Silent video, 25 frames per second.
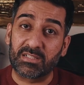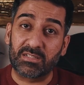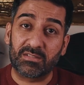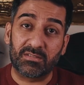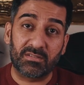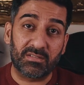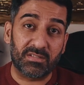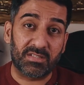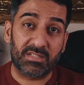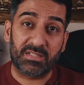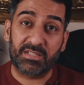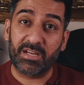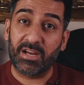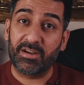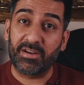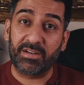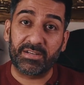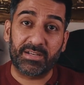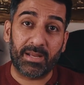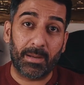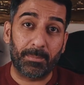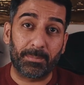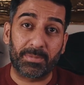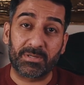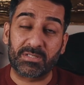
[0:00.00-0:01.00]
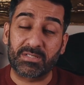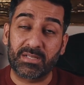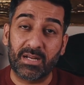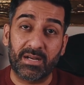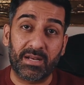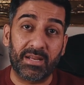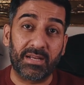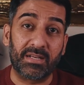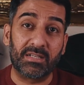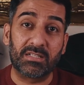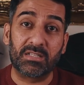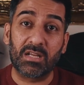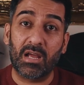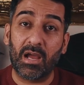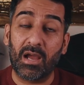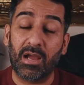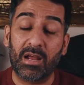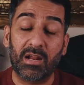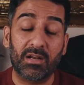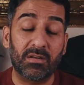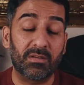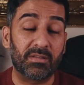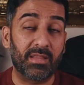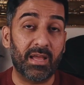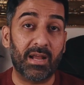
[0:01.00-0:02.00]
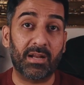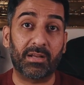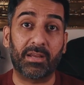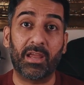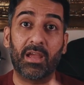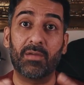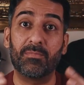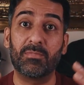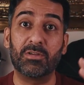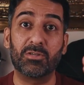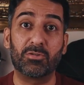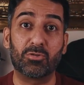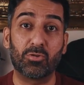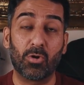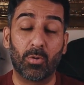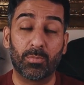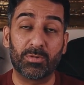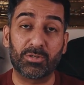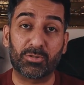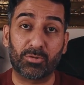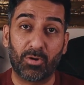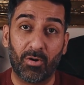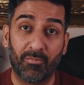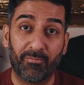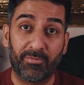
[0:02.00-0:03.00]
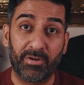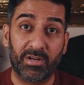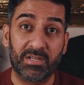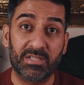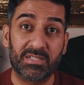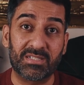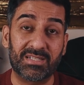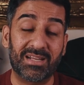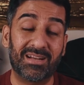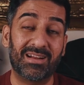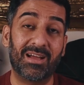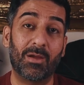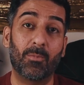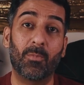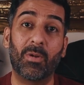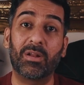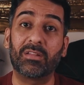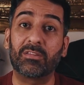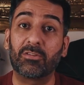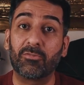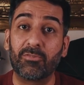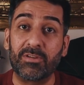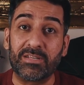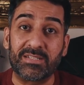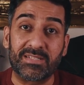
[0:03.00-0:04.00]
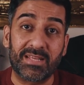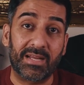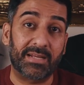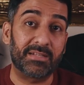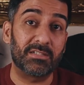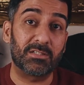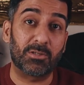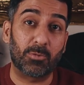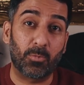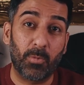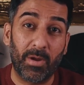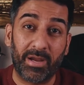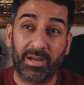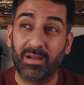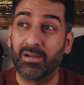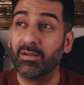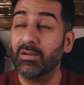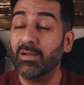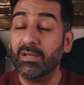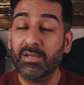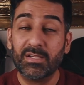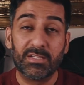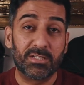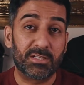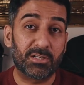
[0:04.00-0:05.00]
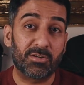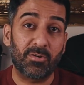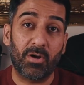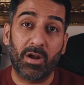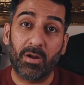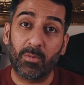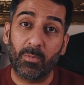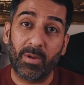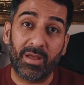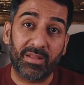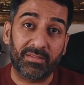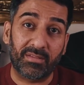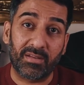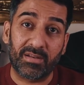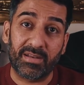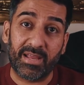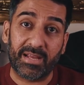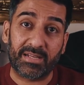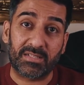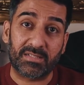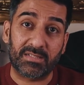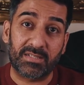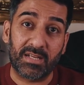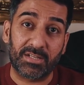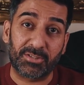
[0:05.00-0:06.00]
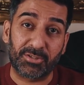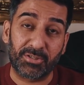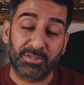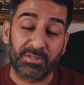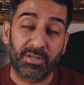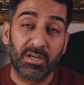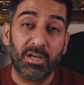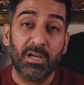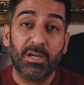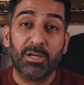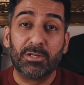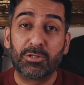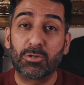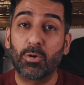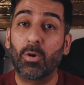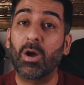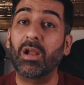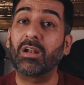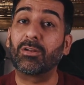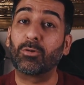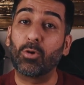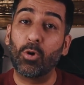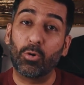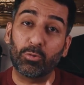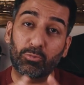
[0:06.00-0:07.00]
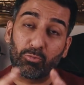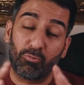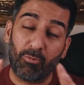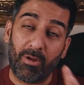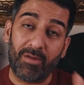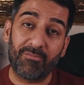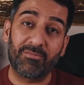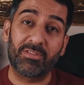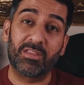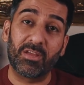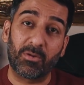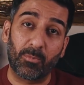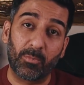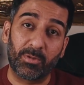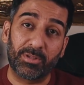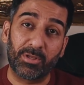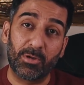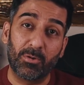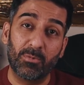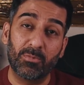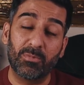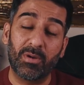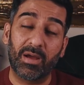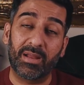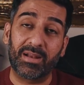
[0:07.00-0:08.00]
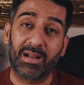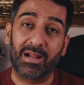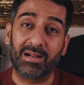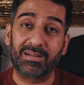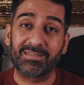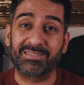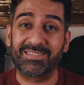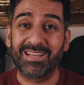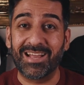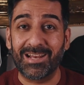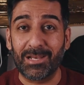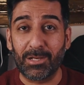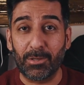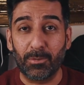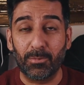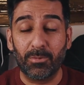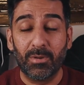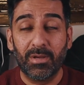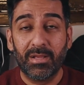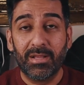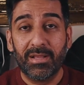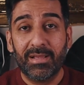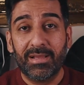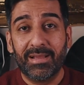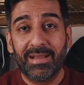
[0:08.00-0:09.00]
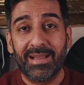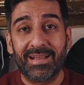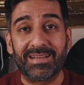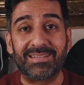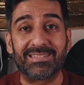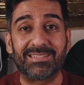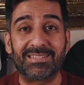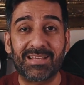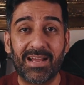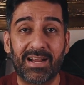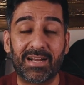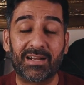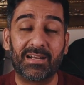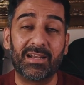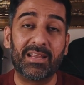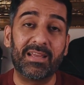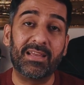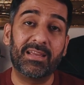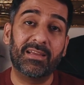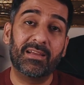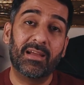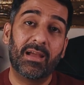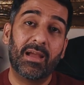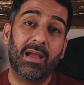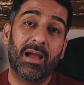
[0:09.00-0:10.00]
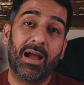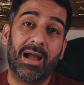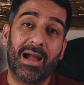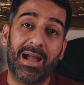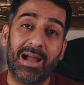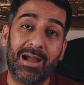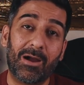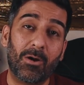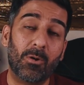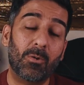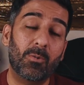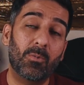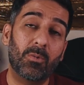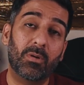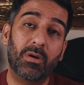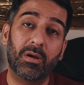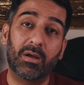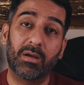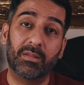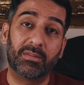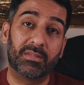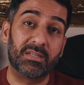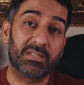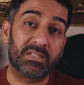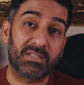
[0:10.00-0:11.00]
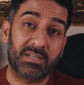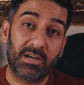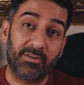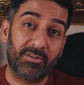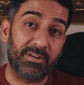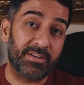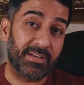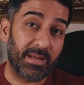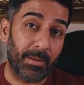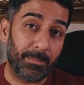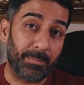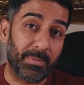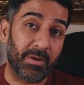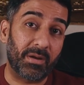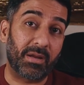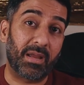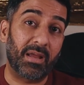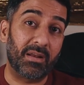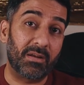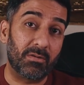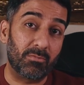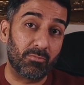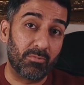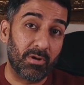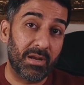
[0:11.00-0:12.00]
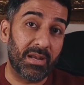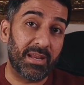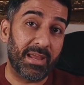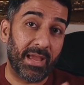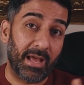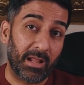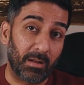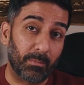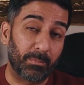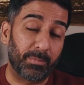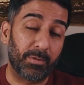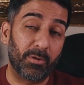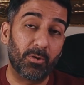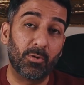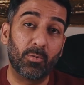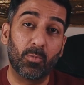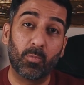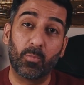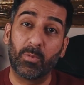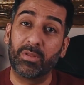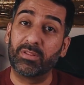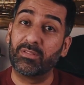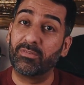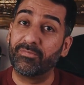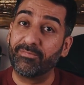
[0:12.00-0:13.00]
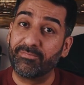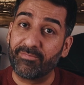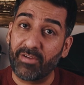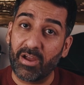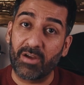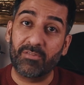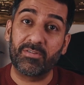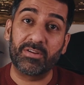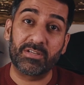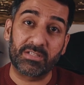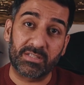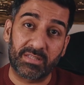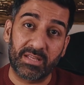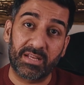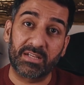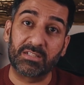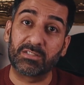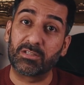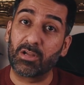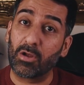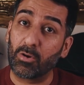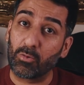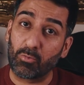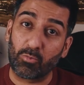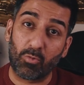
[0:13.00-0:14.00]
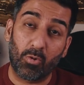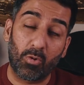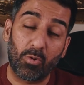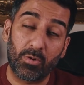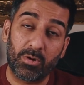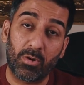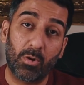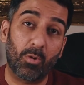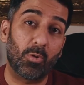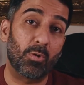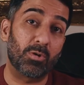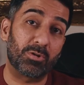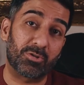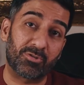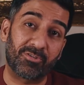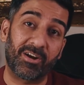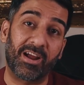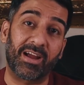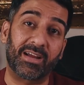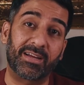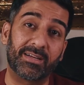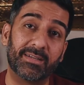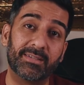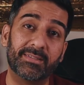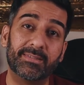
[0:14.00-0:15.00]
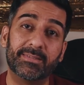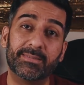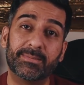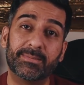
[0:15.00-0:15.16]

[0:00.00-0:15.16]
the steering damper settings, and that gave me so much confidence, and I went 3 seconds quicker straight away at the next session. So I'll go through everything with you, and I'll tell you exactly how the steering damper can really help you with various things, road or track.